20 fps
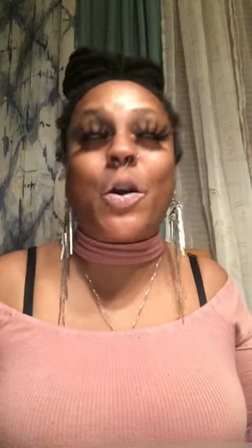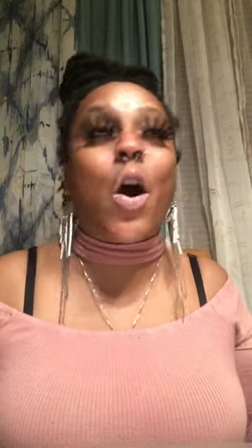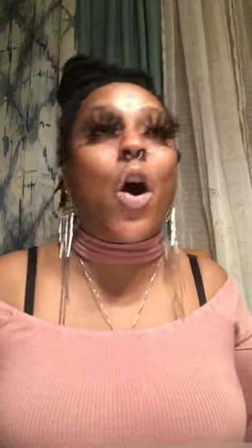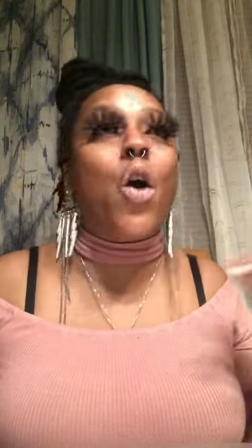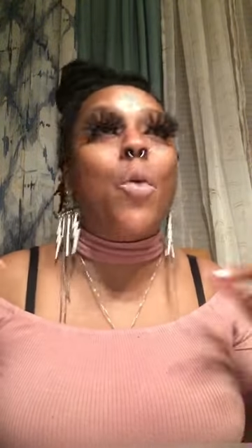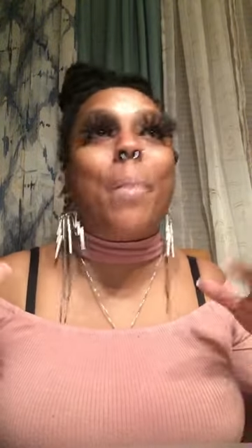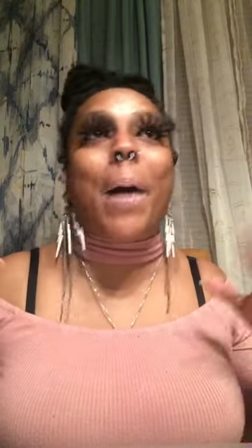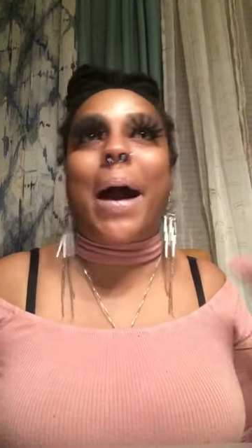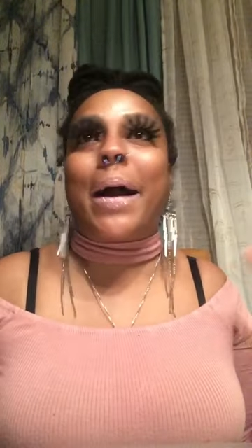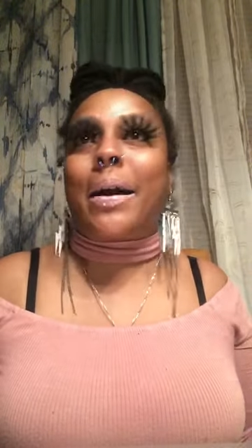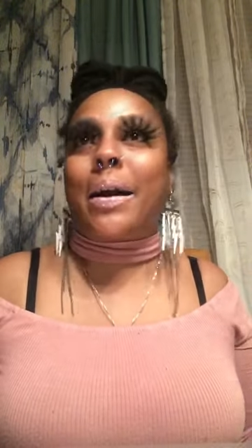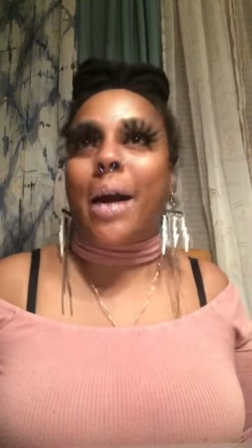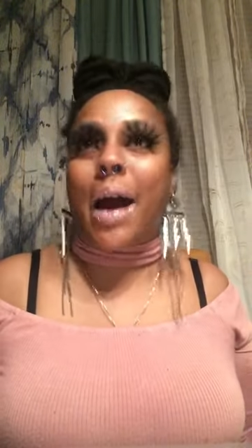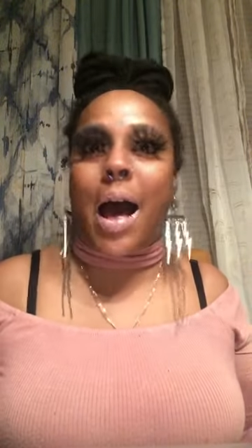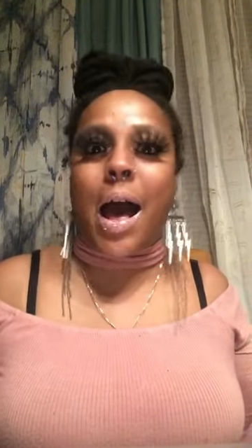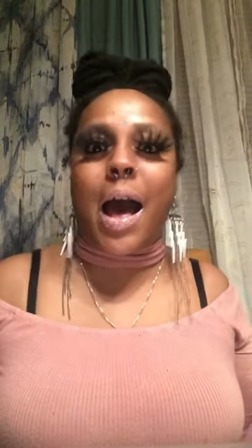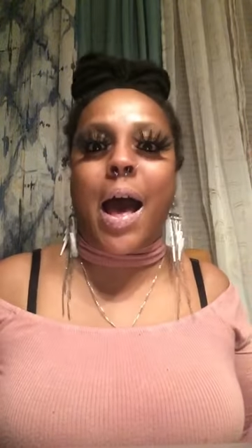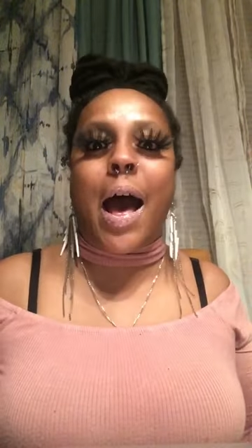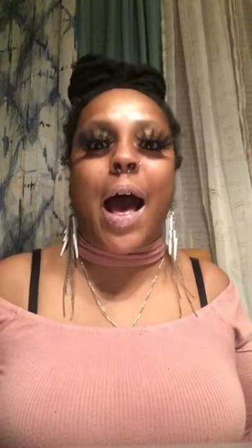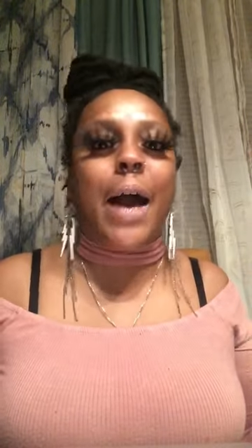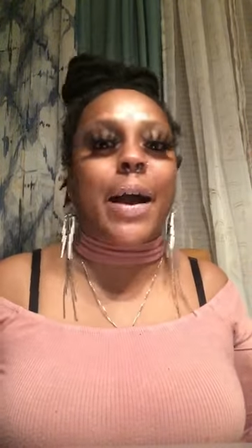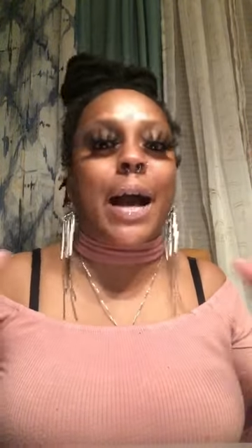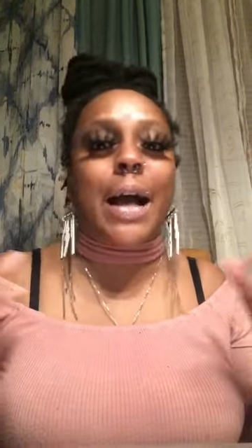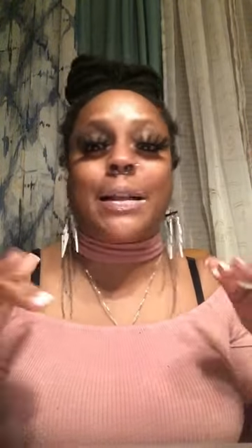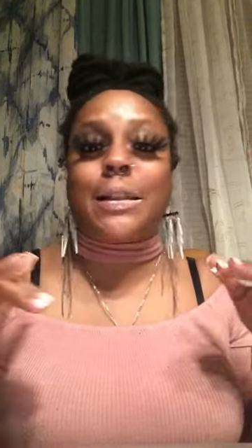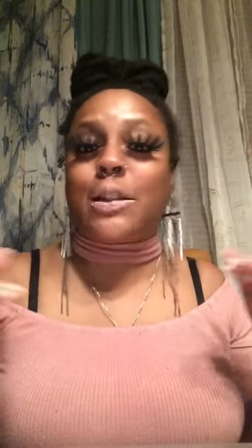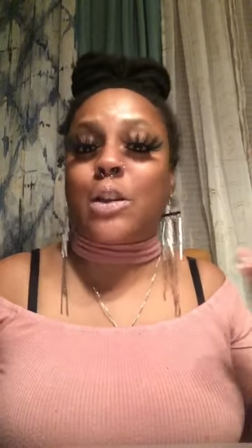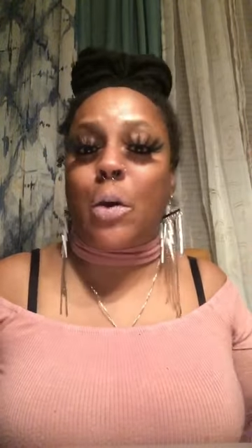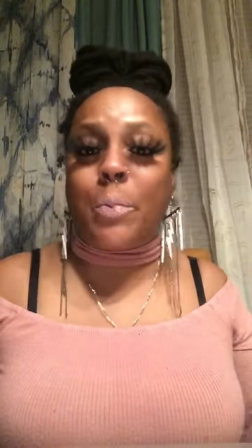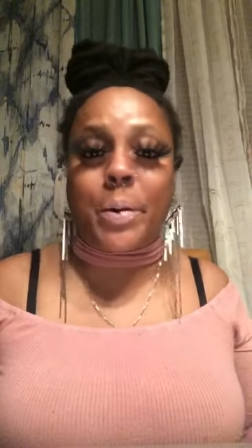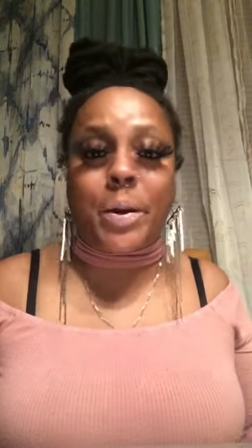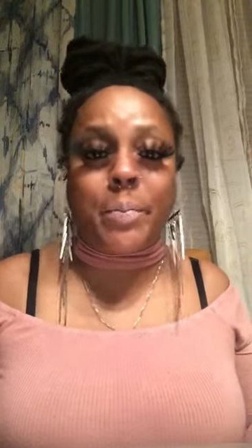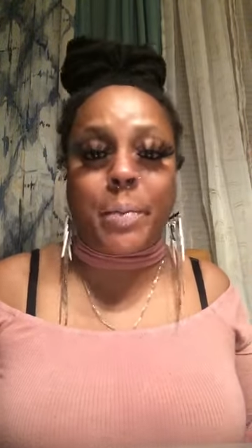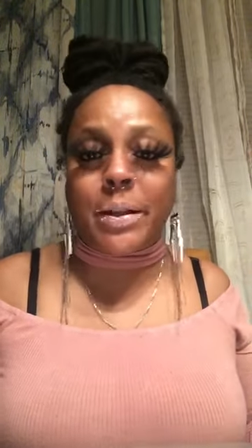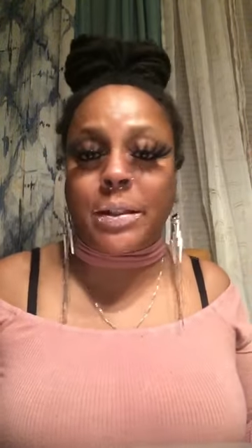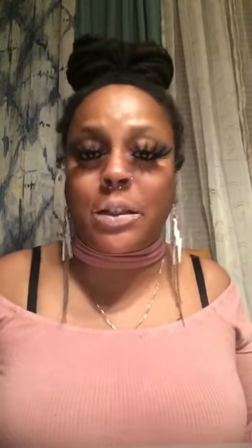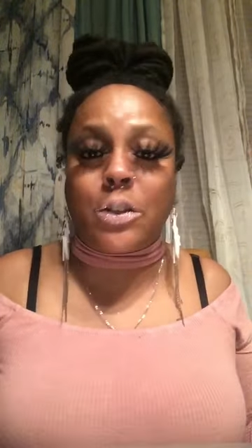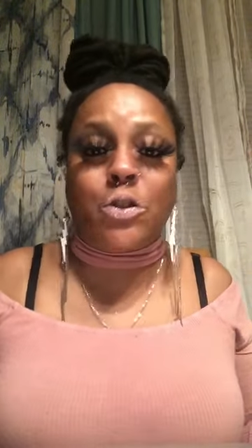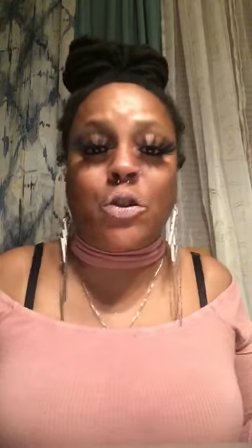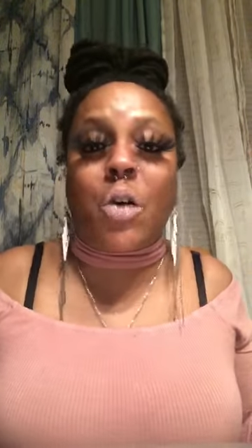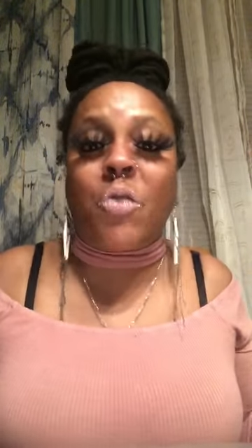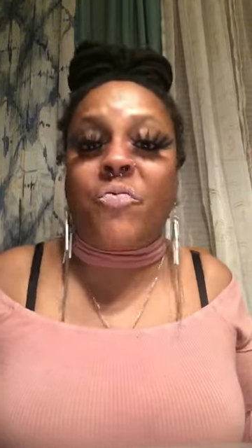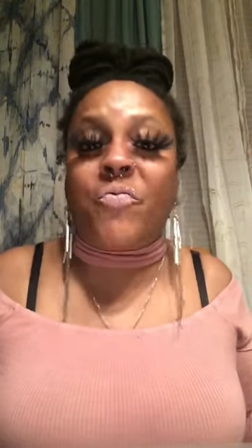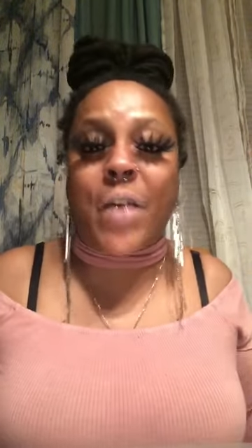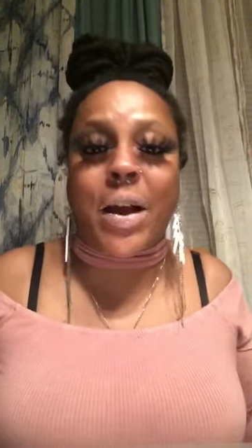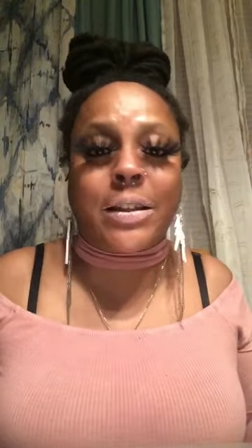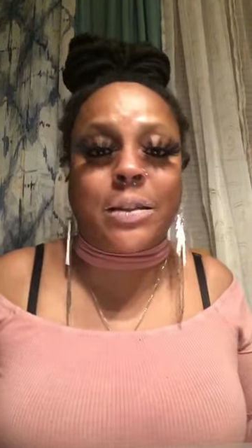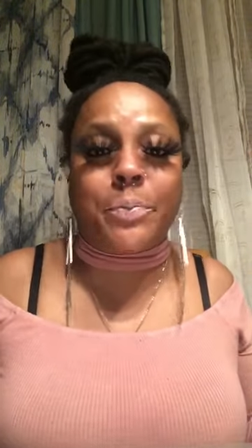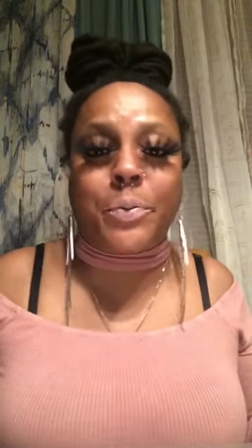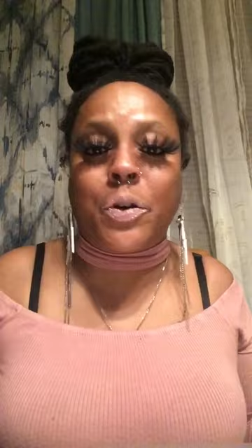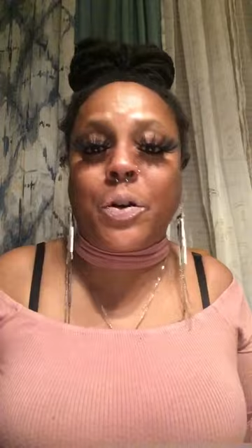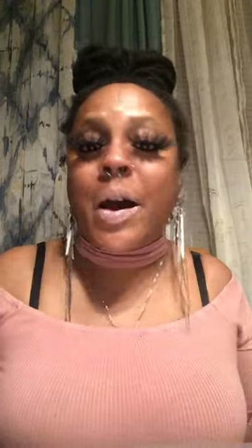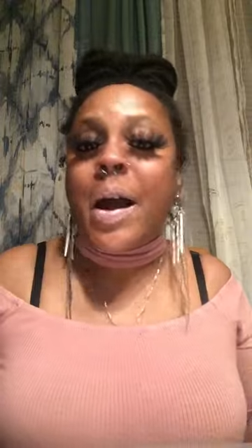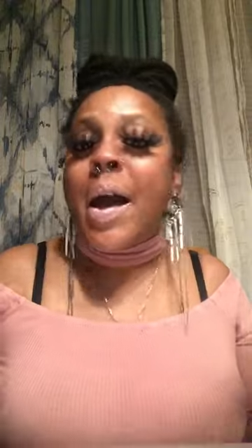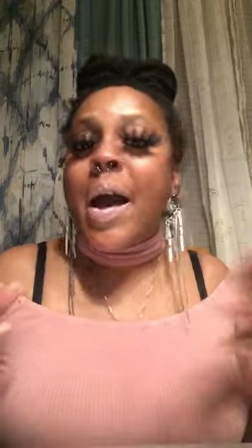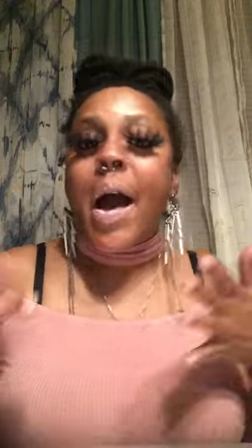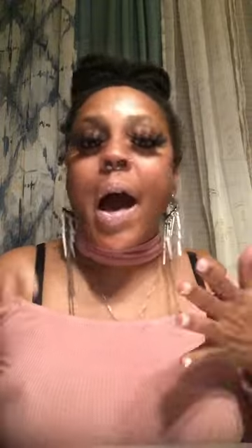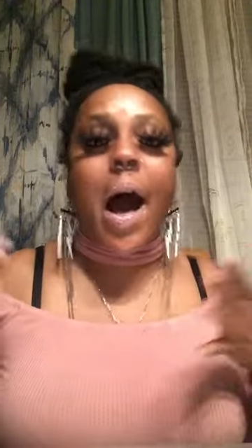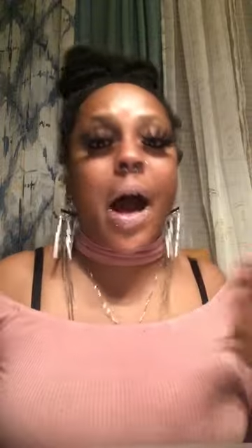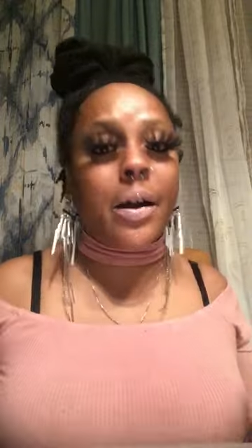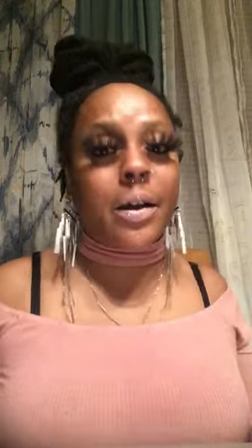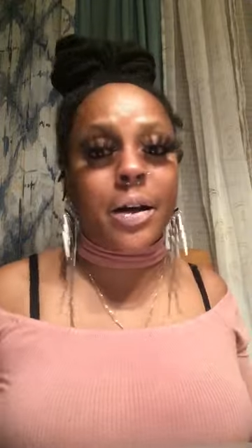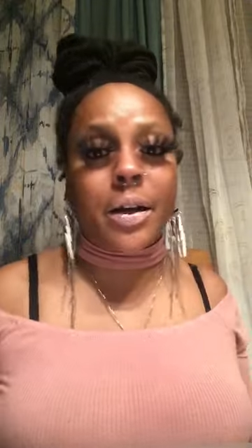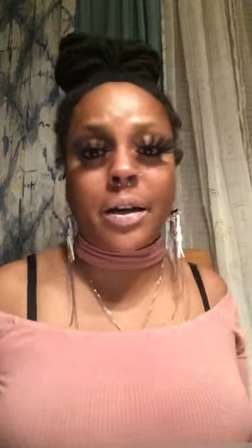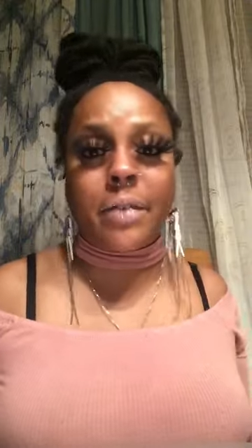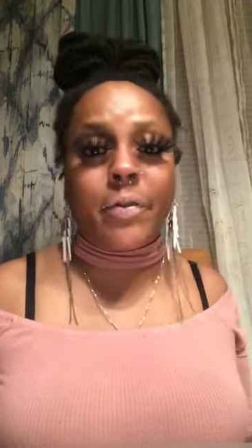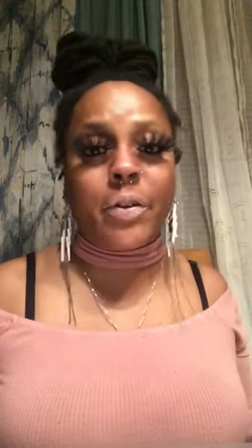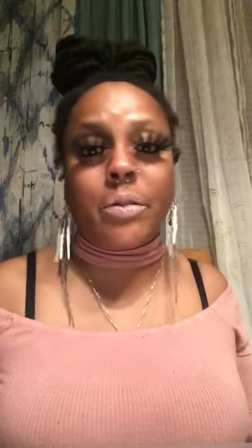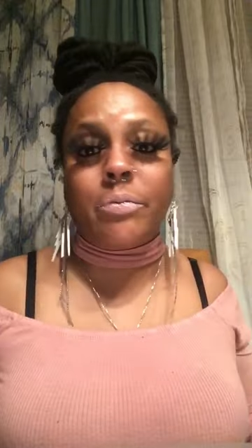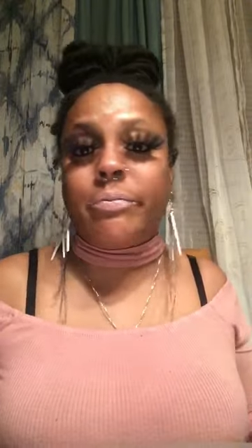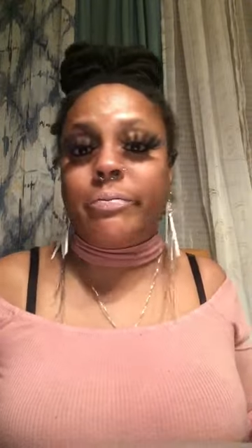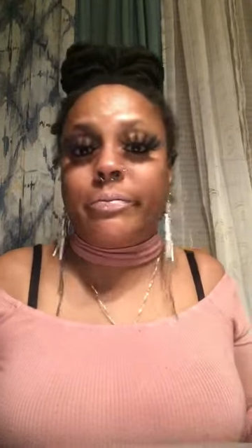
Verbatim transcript: Oh my God, I got so many messages on Facebook. I couldn't even